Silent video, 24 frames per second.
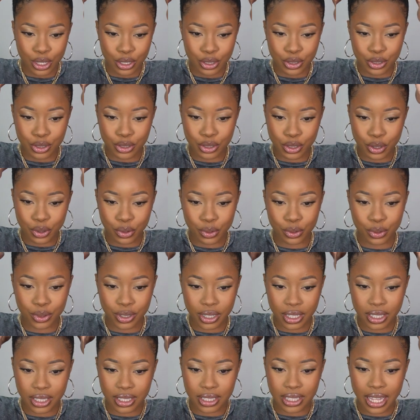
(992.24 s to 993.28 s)
So
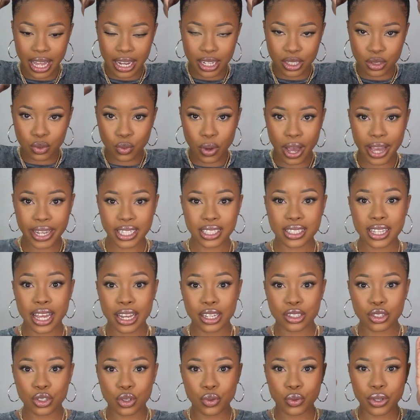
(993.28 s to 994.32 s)
that is why I
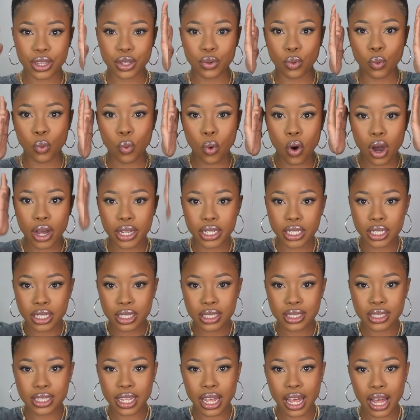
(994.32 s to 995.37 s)
decided to go with the
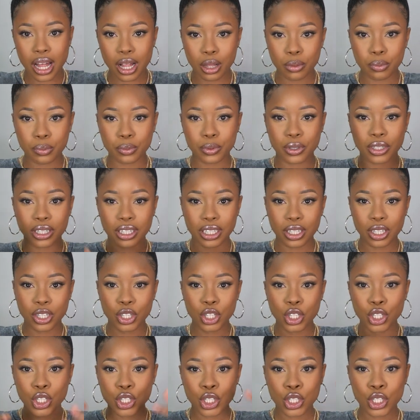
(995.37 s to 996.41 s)
one to help
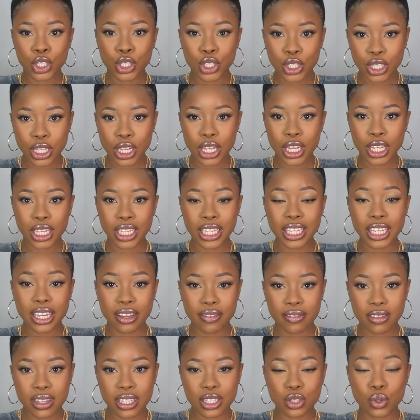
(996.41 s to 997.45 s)

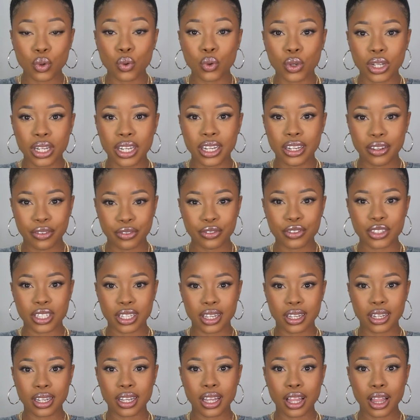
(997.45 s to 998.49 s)
give this whole
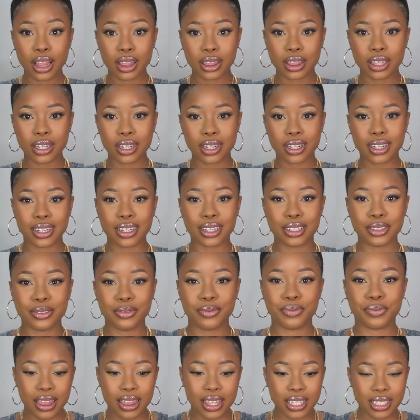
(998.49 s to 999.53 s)
lifted look.
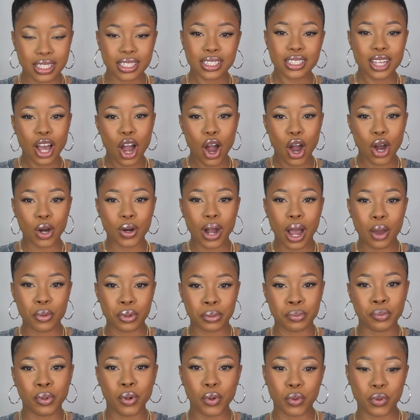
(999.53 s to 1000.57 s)
This is how I
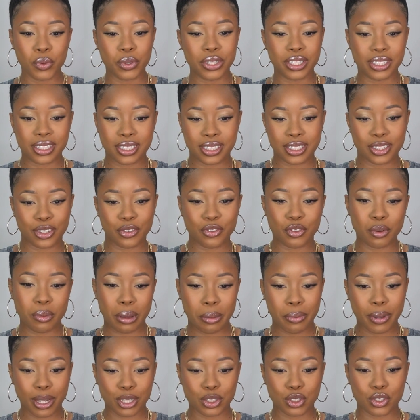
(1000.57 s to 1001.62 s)
would pose for
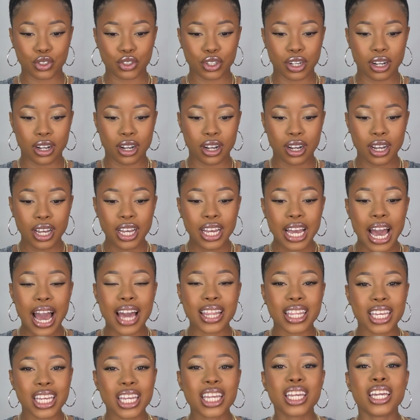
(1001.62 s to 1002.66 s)
my picture.
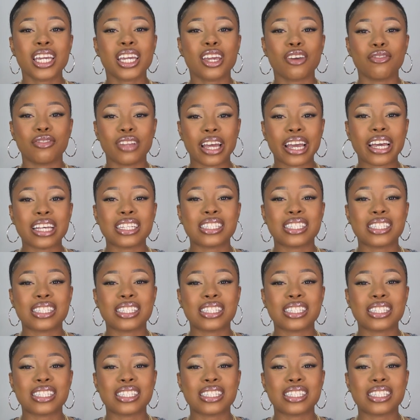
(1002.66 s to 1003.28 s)
I think it could give like a